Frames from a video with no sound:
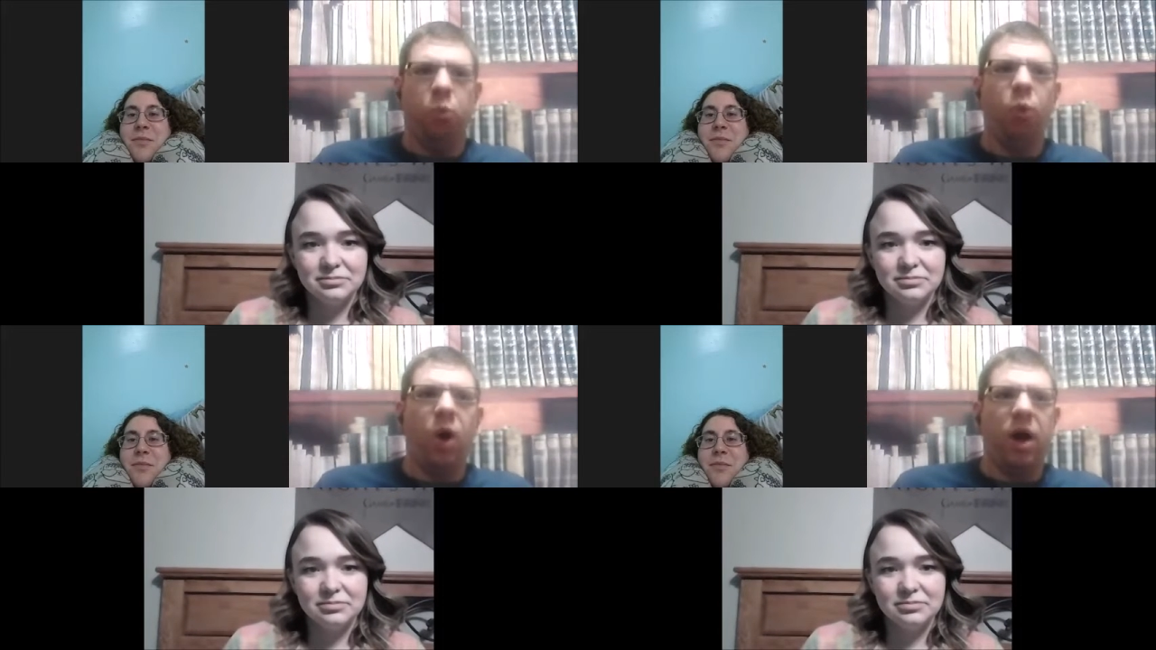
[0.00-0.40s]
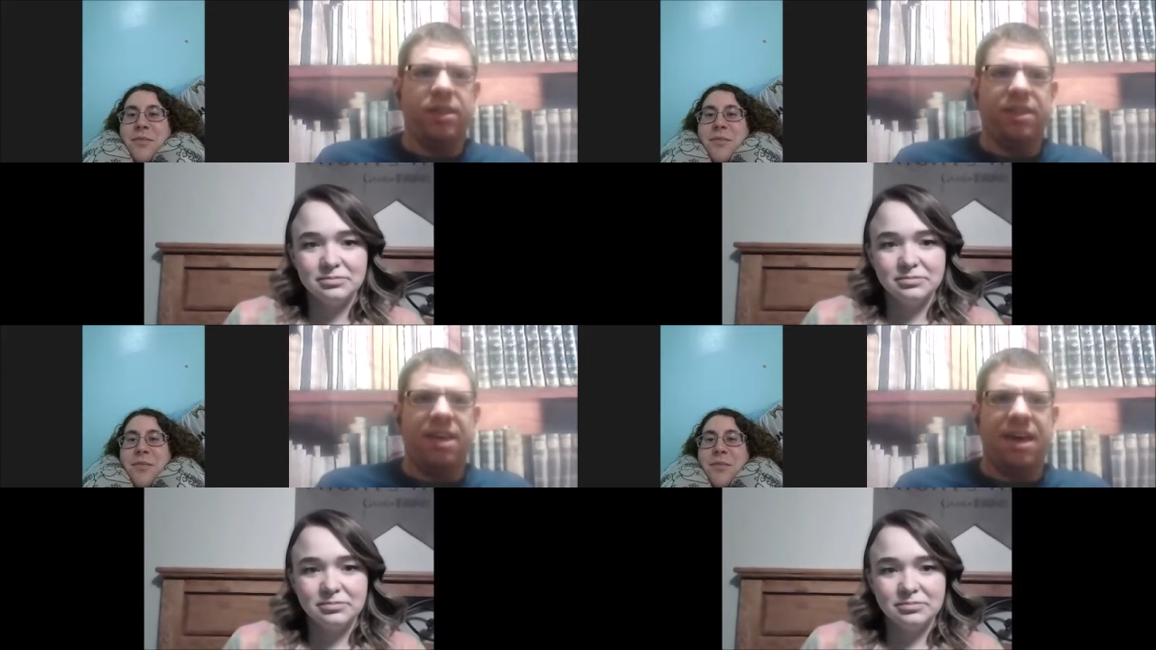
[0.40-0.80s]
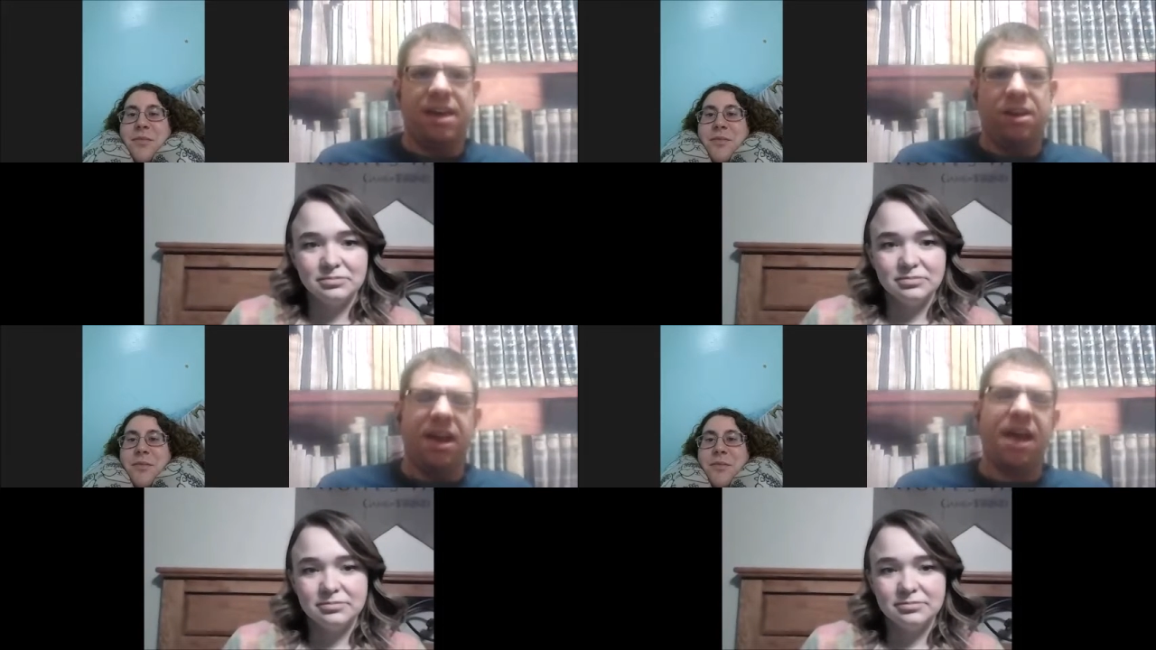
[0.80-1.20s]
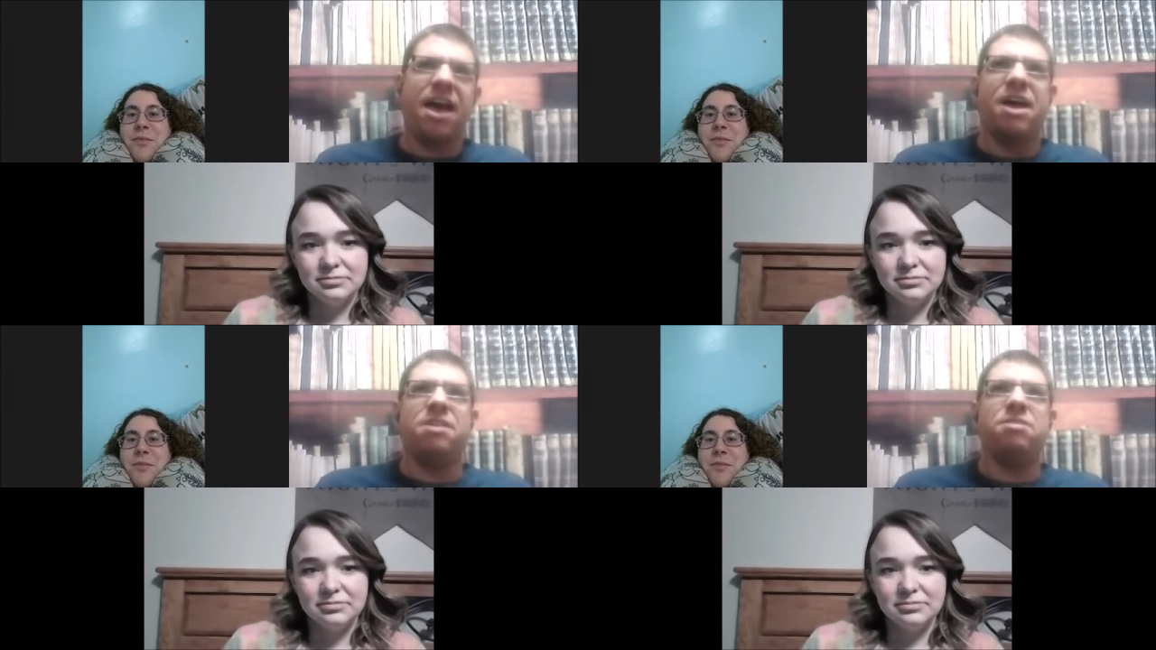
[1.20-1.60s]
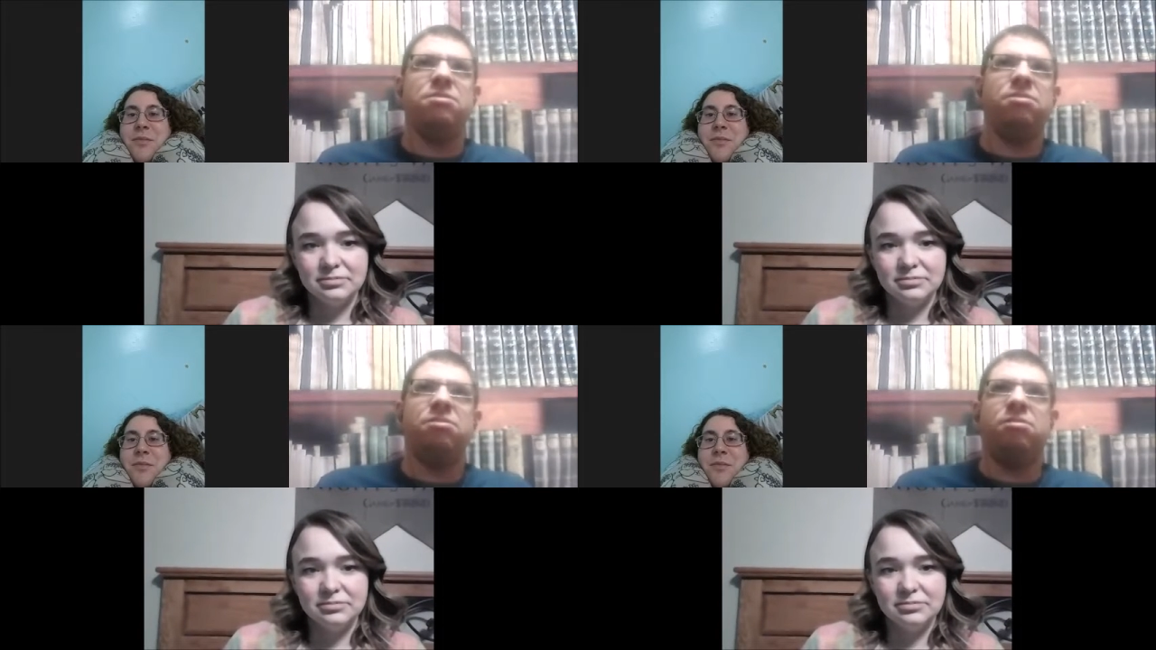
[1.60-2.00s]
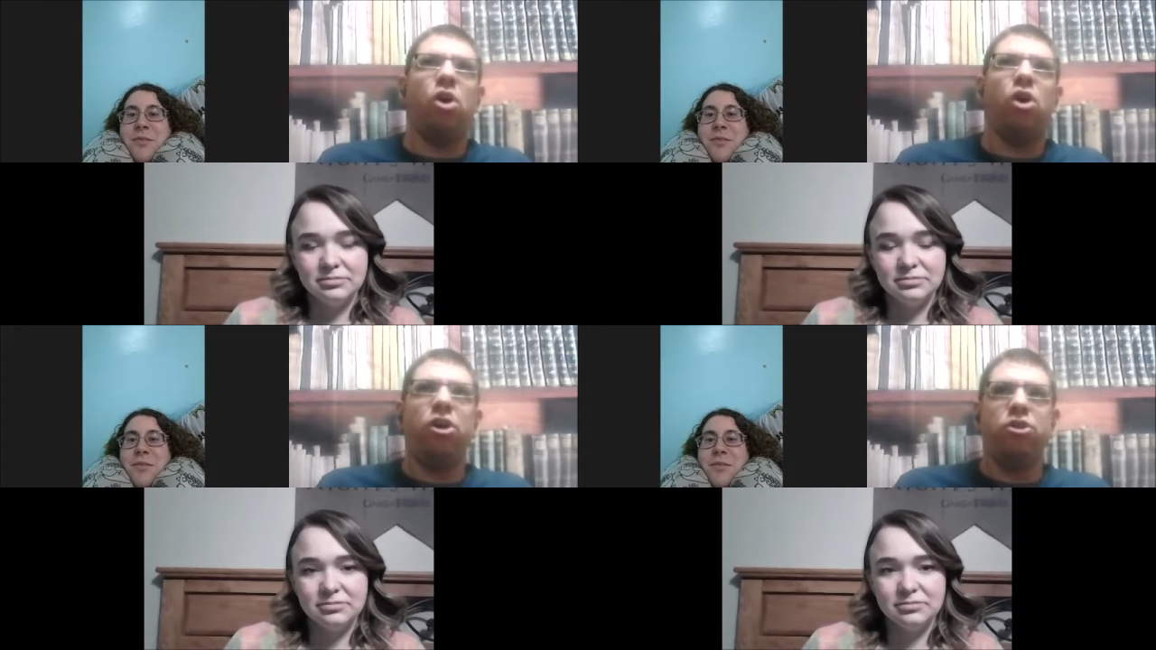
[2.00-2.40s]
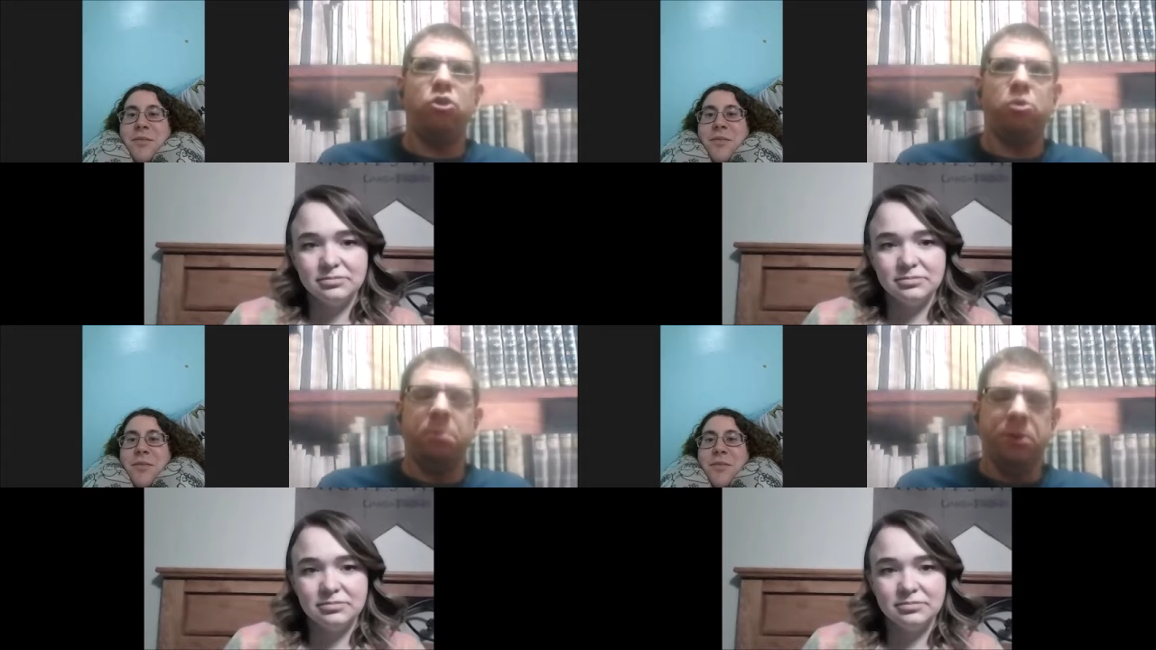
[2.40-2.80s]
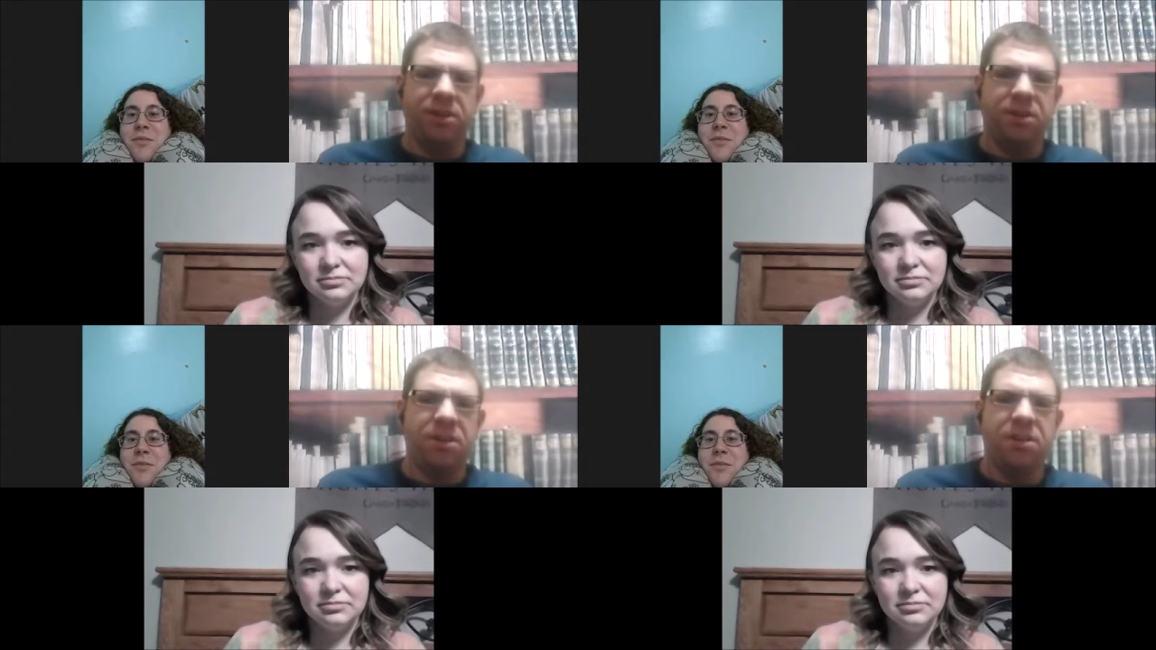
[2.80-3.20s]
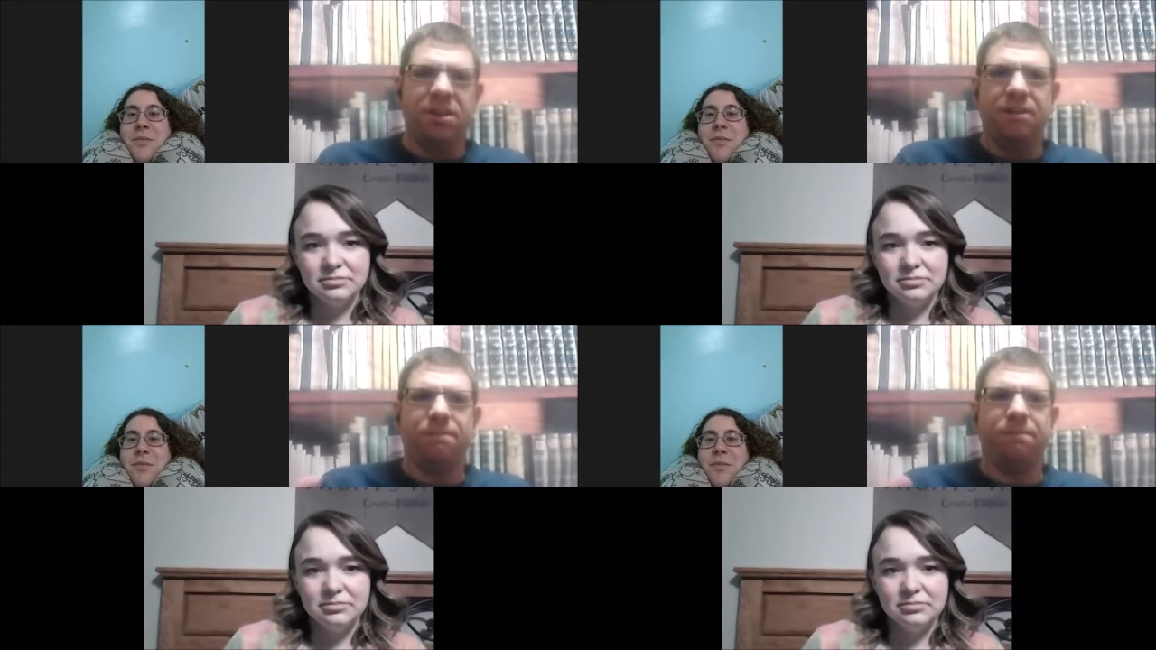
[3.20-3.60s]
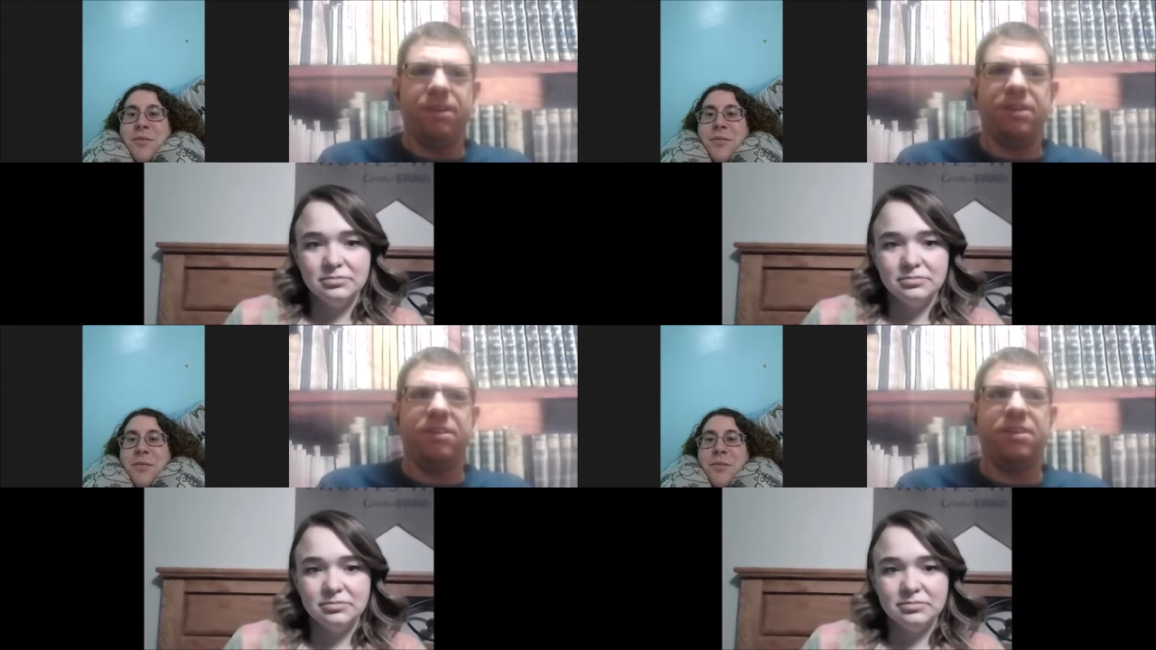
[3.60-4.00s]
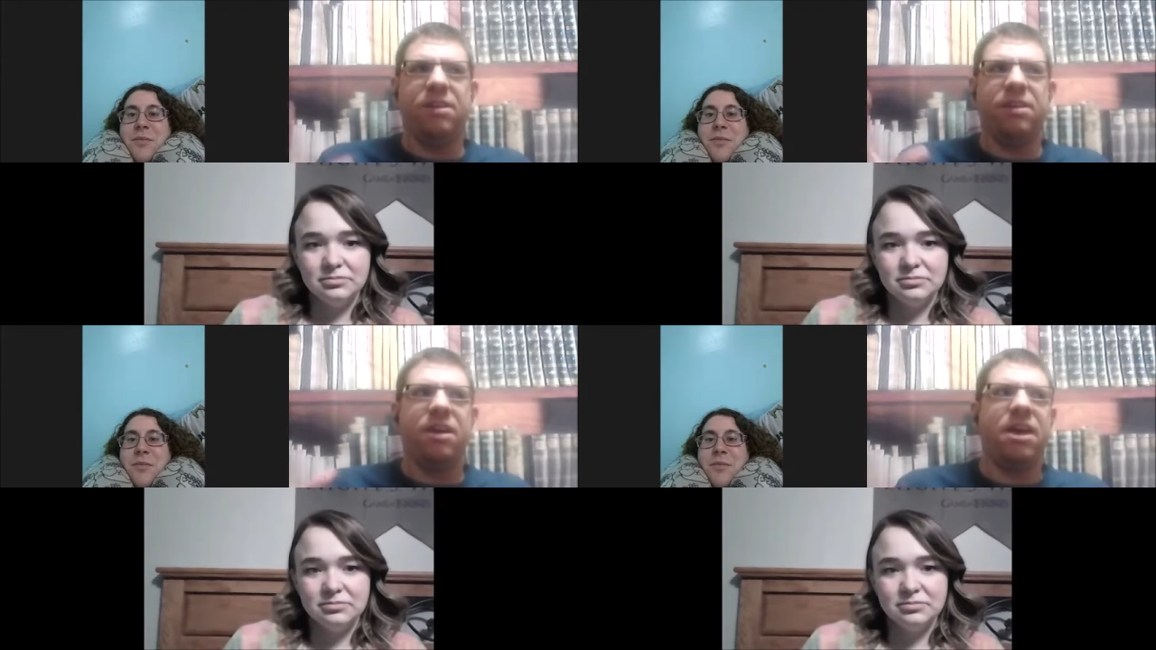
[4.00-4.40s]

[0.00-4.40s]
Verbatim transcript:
Speaker 1: one that has arguably inflicted